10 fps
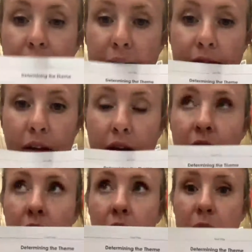of life.
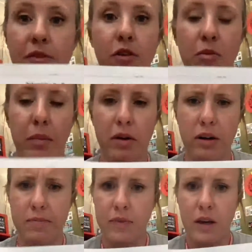If you
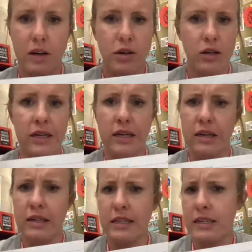remember,
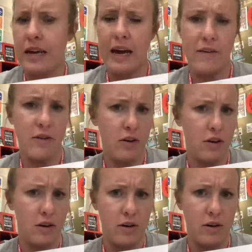he didn't have
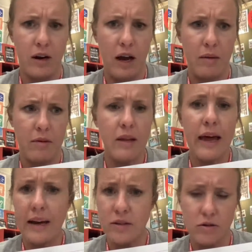her
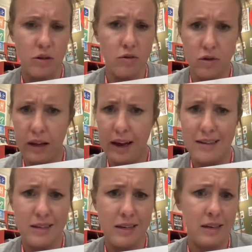class or social
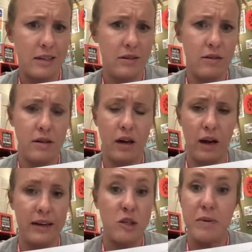class. He didn't
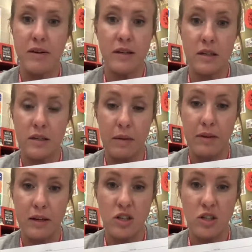experience the same
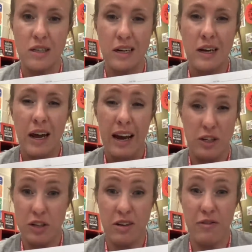thing she did,
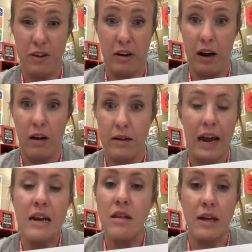and she couldn't figure out
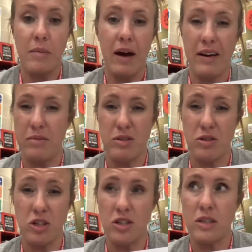anything about him. So
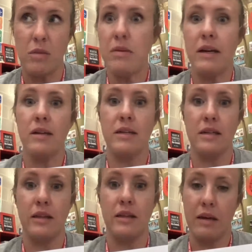she just immediately
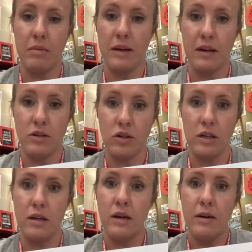didn't like him because
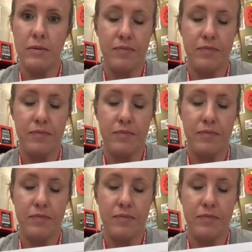she